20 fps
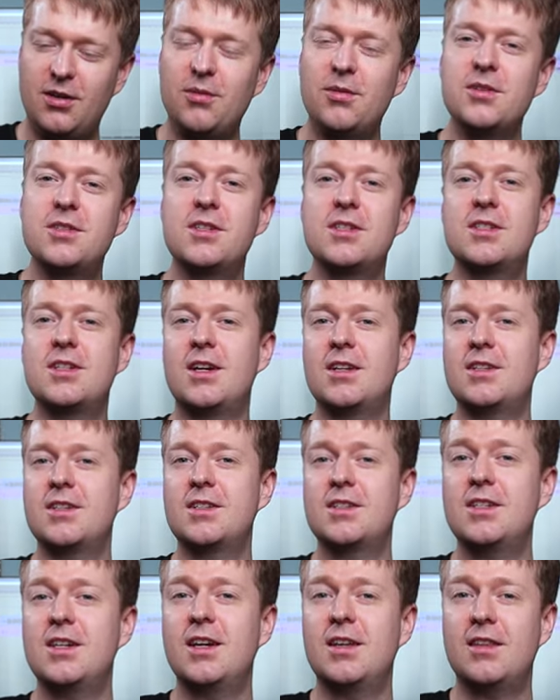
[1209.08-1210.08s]
once you start to
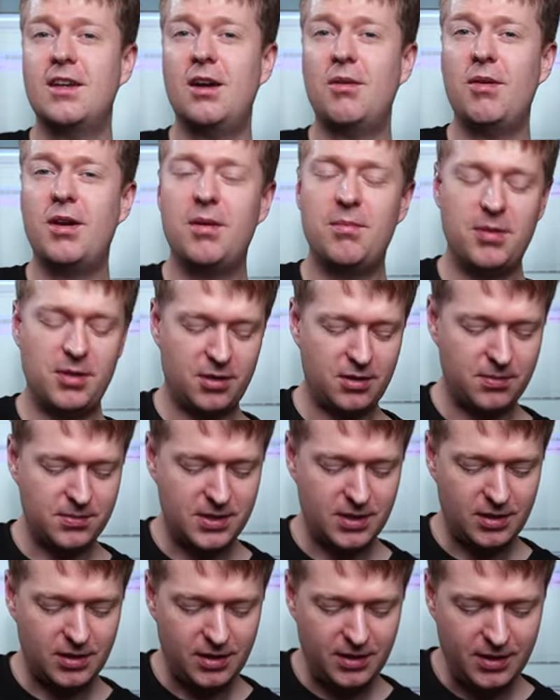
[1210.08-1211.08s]
see it that way, it
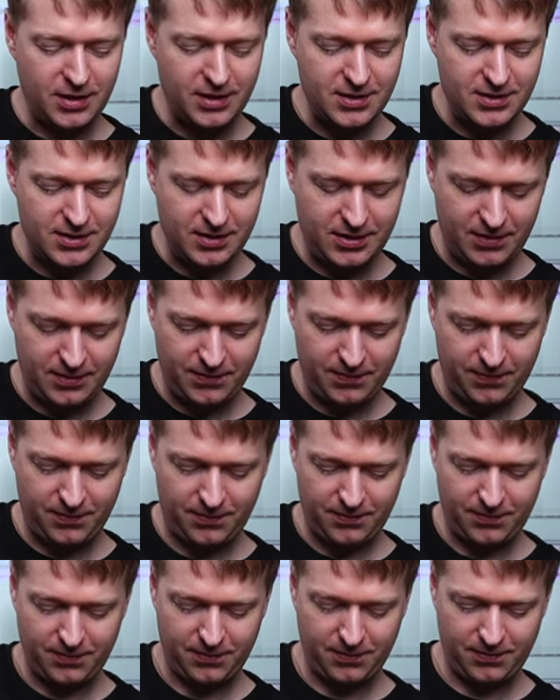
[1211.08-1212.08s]
becomes a lot easier.
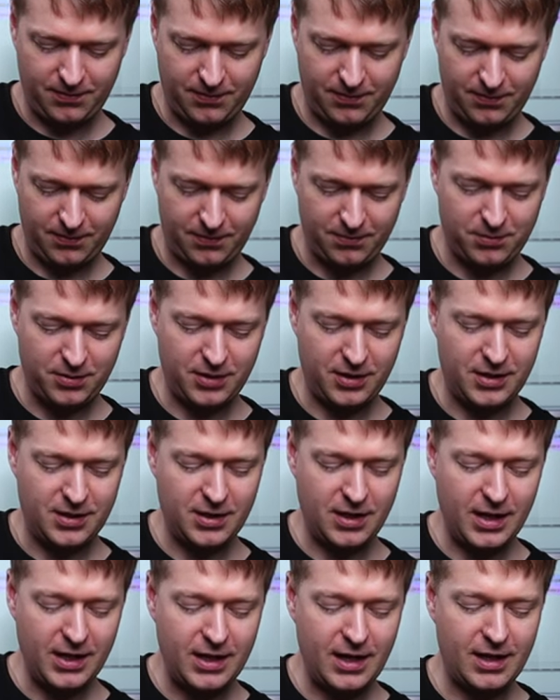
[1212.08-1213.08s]
But
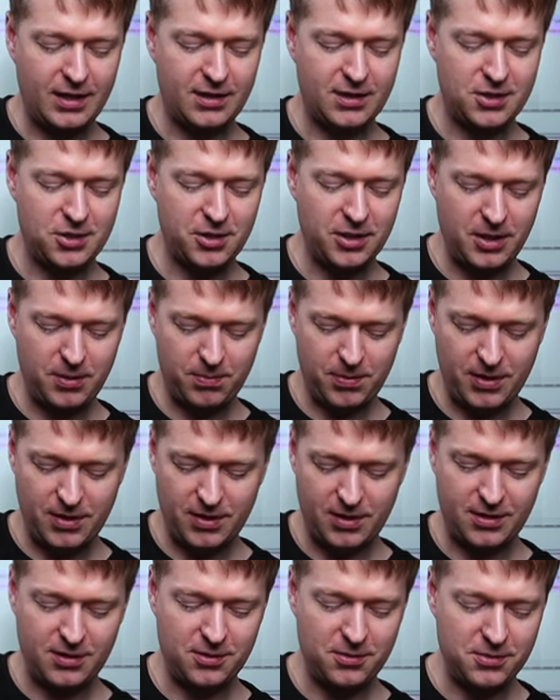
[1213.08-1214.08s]
it, again, the tricky
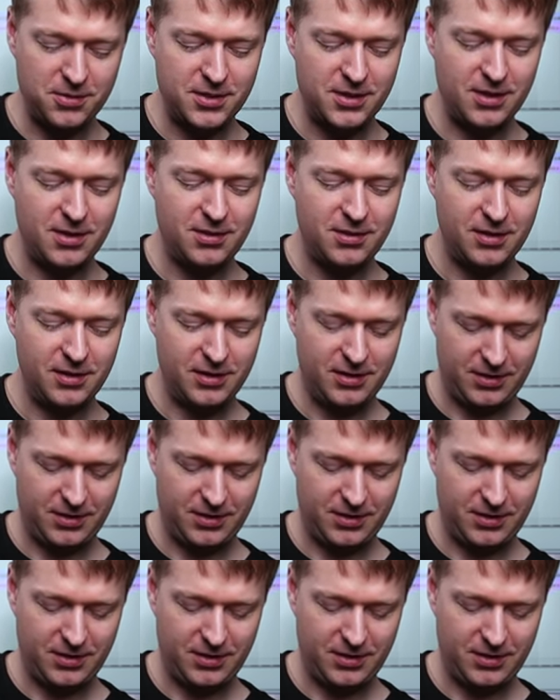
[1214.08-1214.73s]
part also